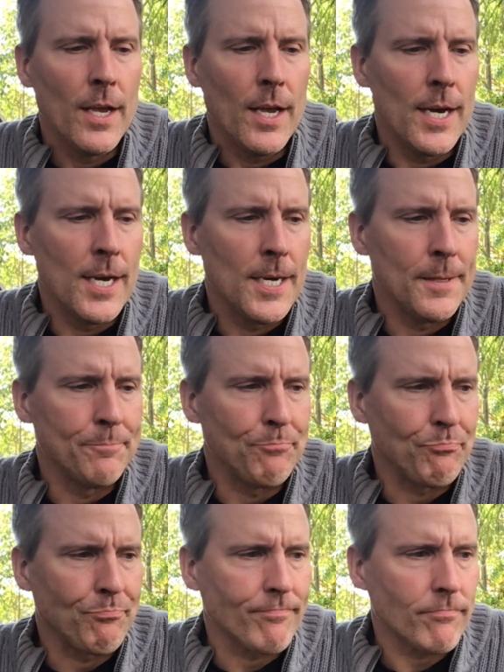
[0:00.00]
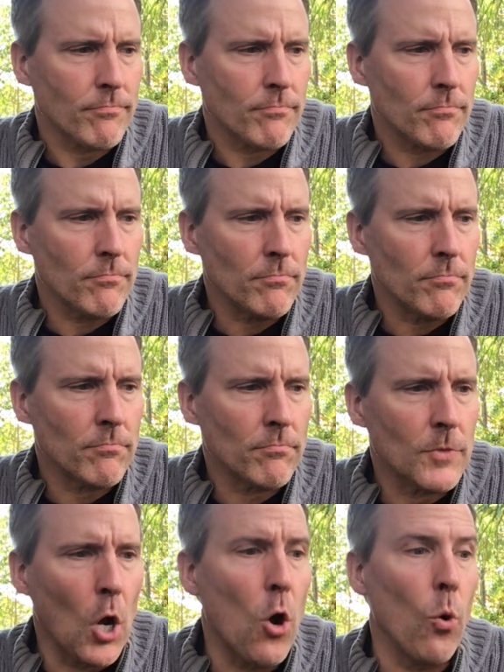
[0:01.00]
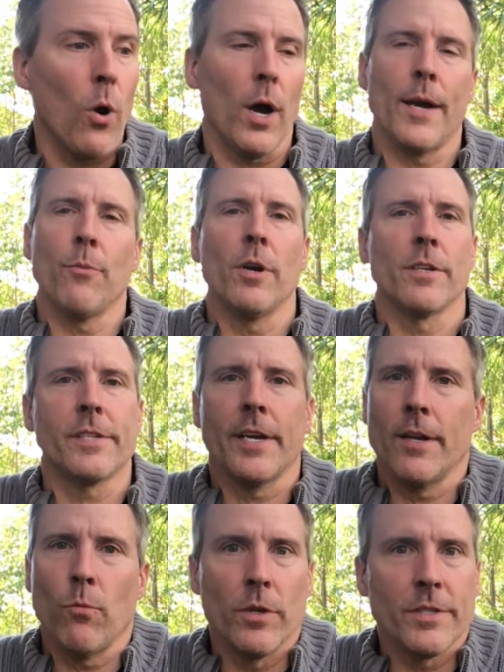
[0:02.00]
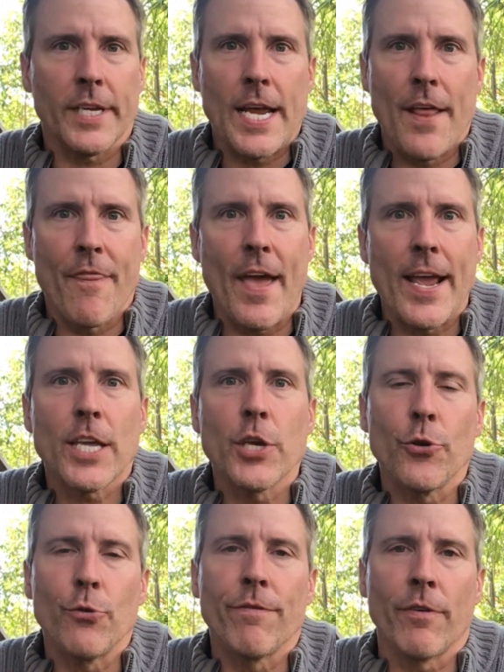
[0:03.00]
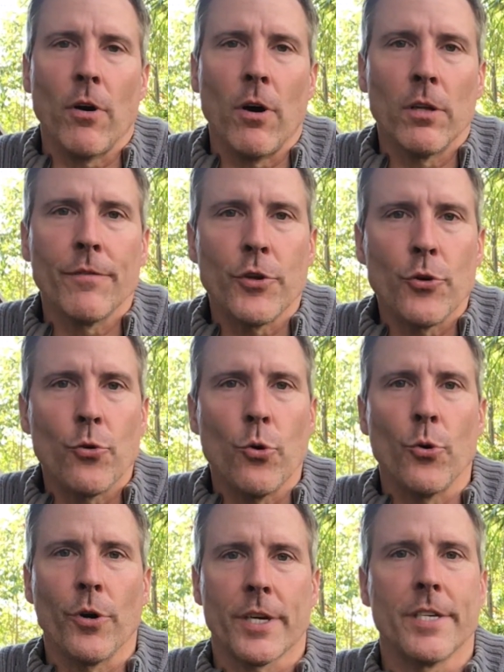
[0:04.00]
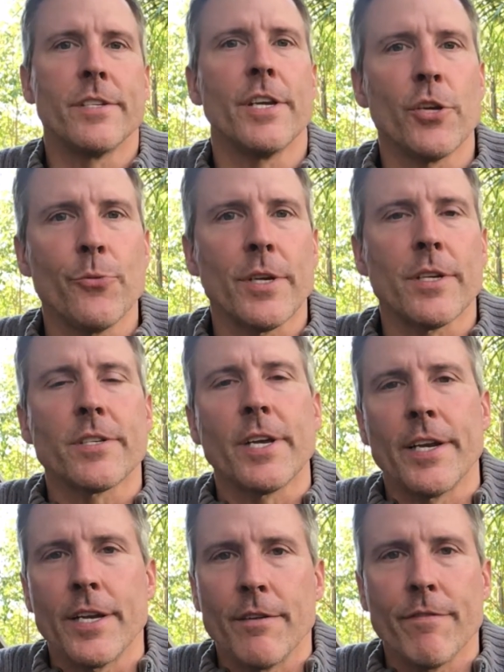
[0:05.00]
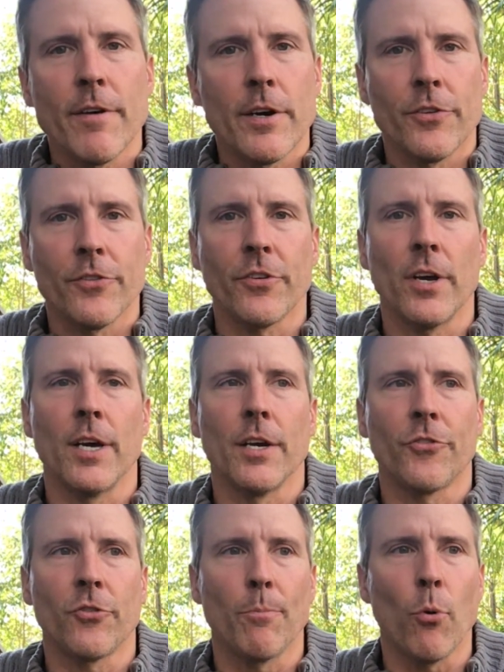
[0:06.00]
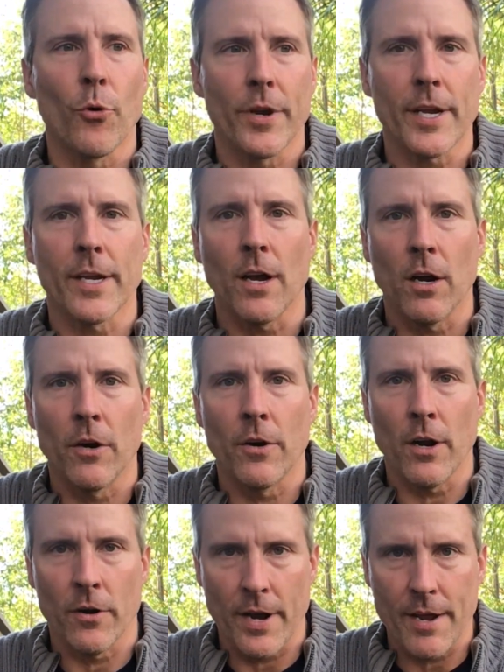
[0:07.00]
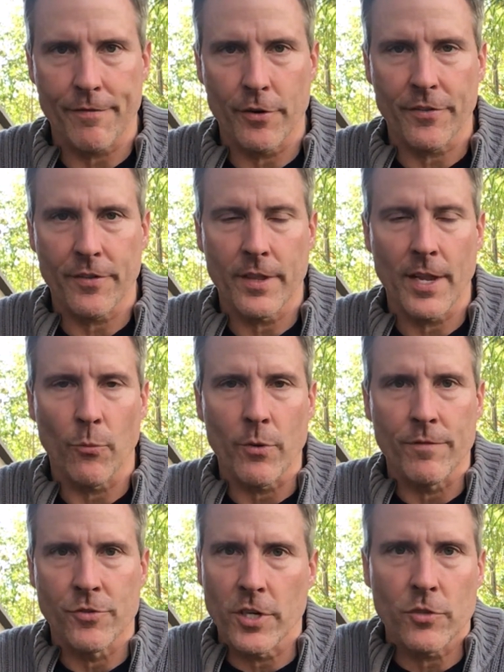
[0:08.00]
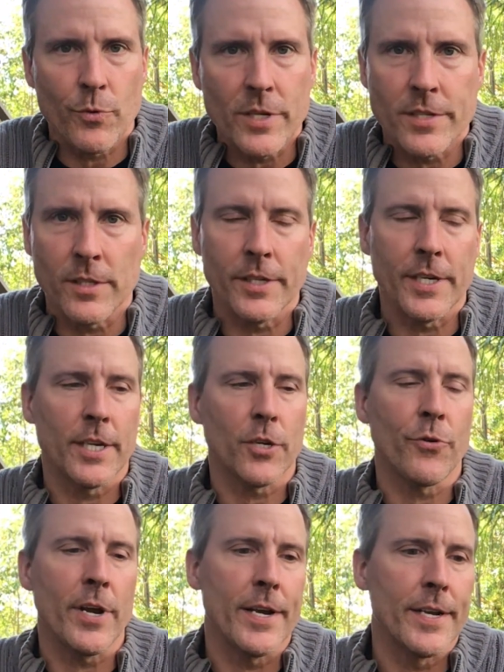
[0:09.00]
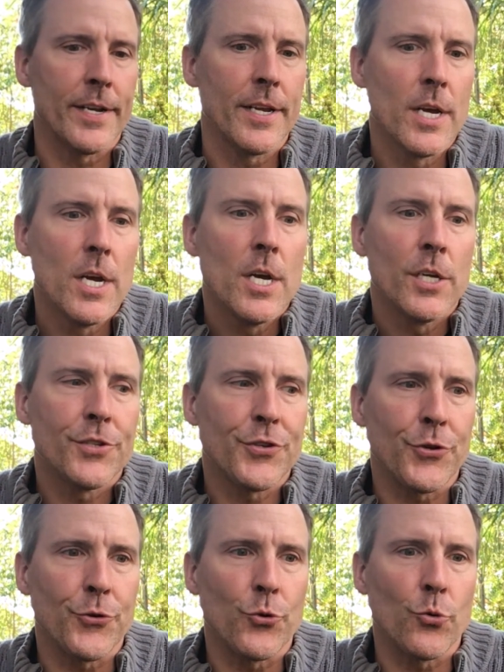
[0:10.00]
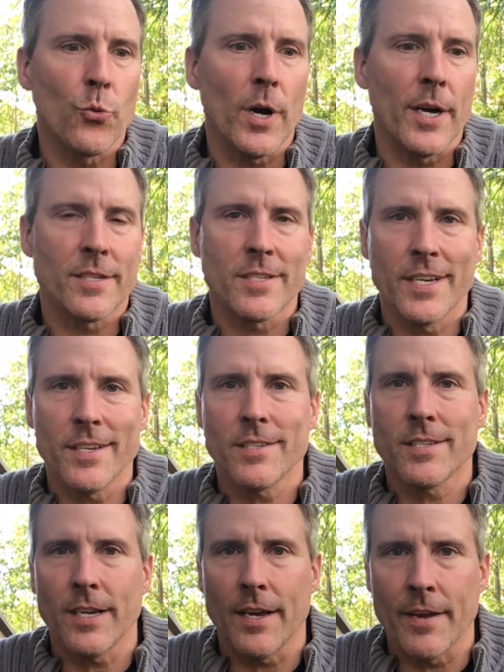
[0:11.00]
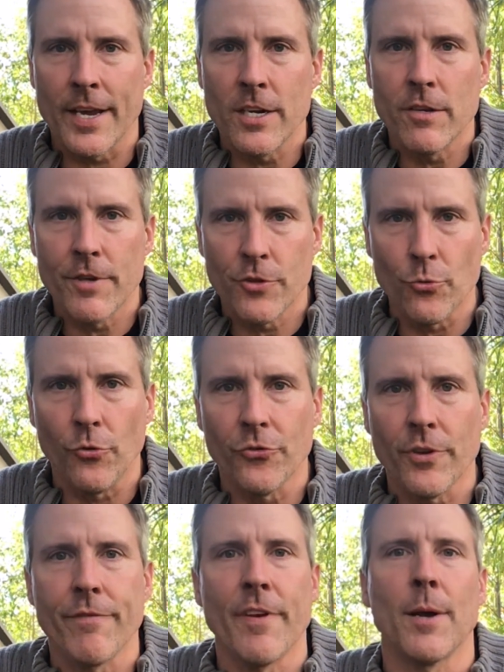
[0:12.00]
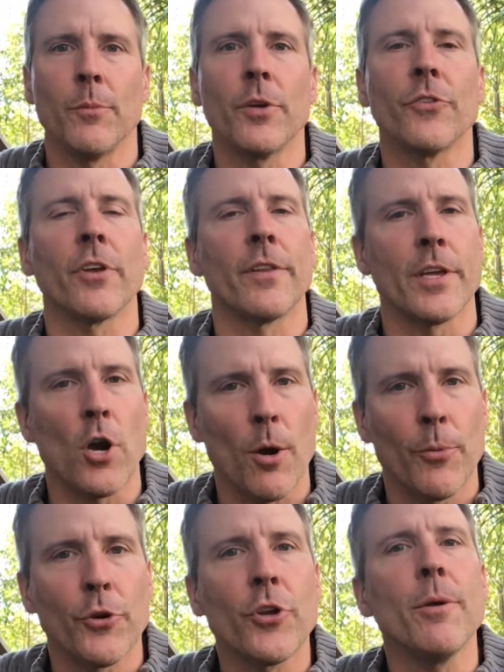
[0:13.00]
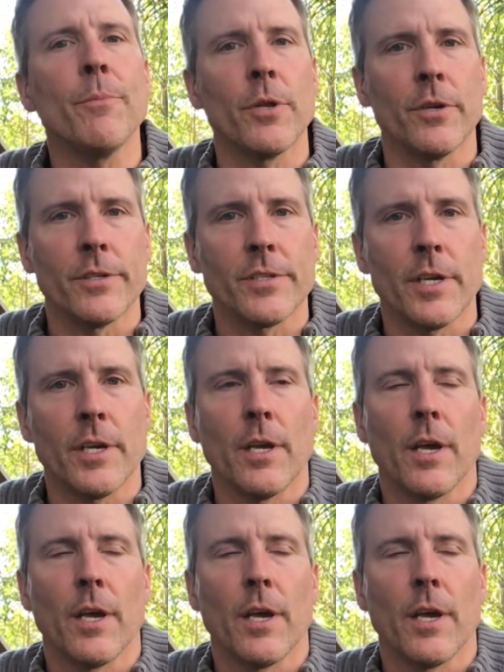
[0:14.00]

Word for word: Um, Oh, I want to say once again, thank you for all of you who are continuing to send in funds, uh, supporting our, our effort that we've just recently created to assist individuals and families in the Auburn community